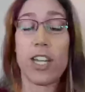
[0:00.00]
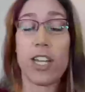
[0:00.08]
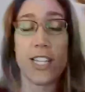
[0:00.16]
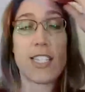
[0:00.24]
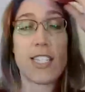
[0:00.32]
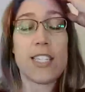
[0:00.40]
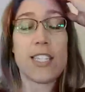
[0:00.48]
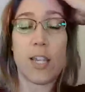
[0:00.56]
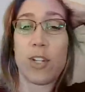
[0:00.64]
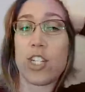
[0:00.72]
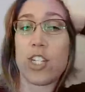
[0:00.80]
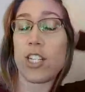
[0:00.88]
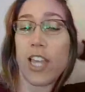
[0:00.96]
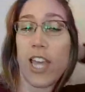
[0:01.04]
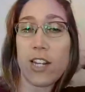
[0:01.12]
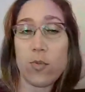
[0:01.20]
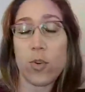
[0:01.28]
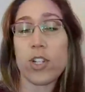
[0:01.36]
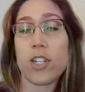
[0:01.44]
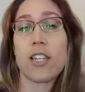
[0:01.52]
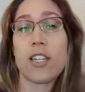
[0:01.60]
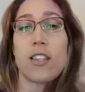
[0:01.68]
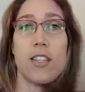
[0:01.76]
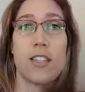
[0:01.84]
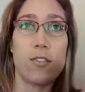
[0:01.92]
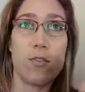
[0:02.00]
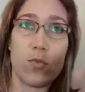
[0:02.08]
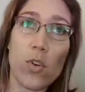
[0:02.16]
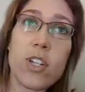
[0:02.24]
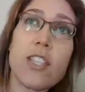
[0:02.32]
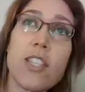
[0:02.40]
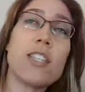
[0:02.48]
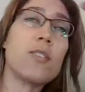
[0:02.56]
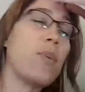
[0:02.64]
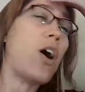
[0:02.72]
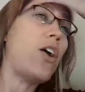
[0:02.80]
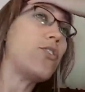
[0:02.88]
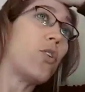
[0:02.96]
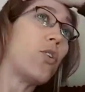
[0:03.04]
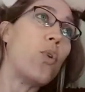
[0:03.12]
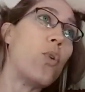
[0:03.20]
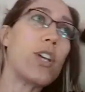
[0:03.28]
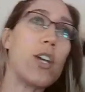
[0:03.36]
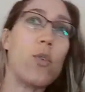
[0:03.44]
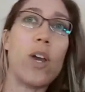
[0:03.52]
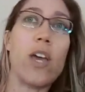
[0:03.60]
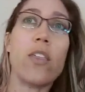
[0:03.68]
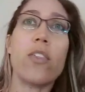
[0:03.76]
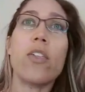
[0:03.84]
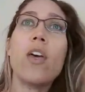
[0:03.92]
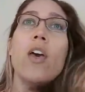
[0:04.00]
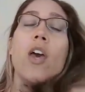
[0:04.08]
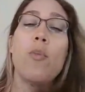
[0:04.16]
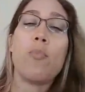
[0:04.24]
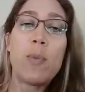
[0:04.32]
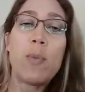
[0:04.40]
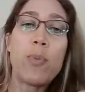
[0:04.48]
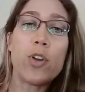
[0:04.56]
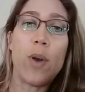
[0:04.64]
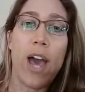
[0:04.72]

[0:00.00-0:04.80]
the system, and she liked working the system, but also working with people who